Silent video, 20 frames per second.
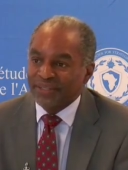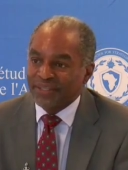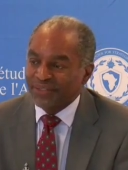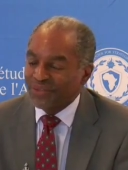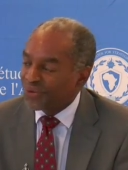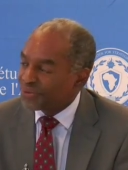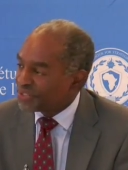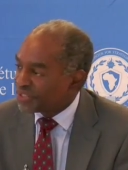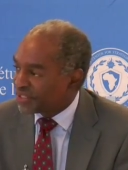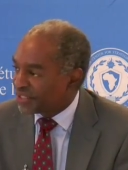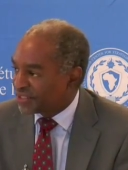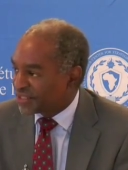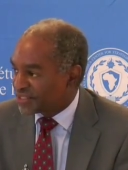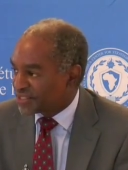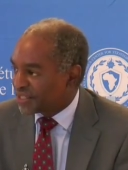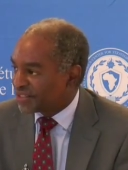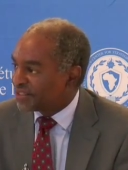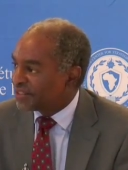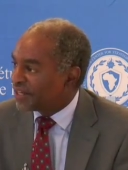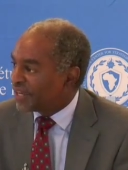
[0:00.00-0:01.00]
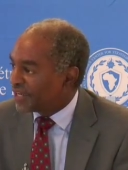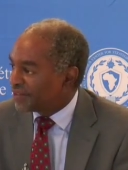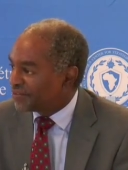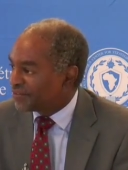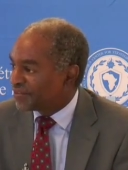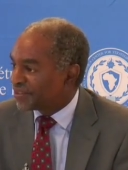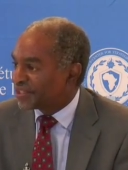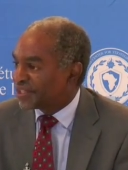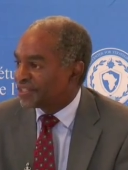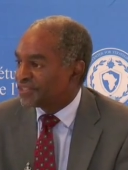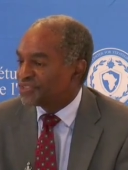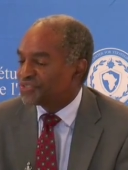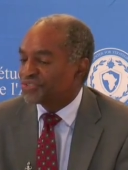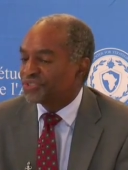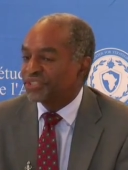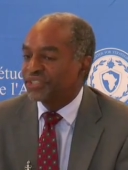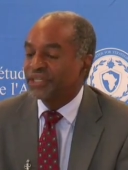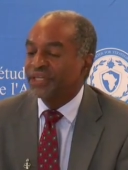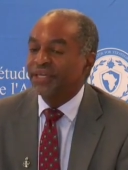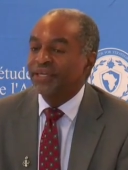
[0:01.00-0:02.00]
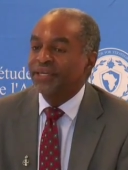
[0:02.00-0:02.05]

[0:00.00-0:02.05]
the northern and the southern half of the country,